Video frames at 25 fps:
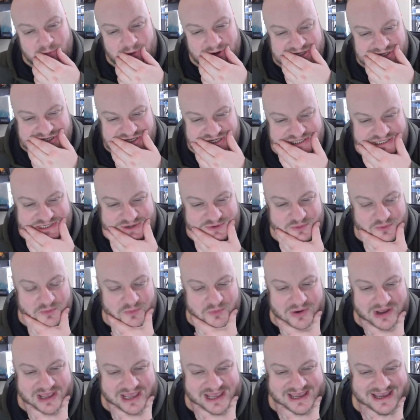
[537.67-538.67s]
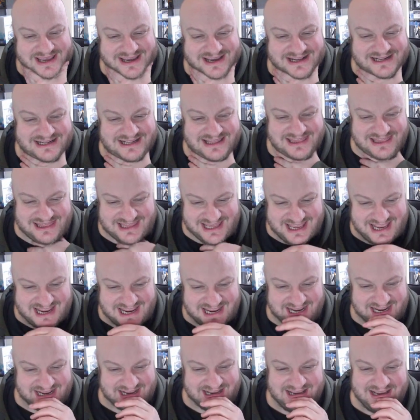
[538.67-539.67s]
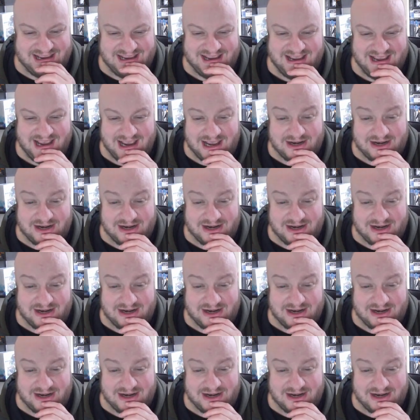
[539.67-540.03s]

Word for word: Which is a weird thing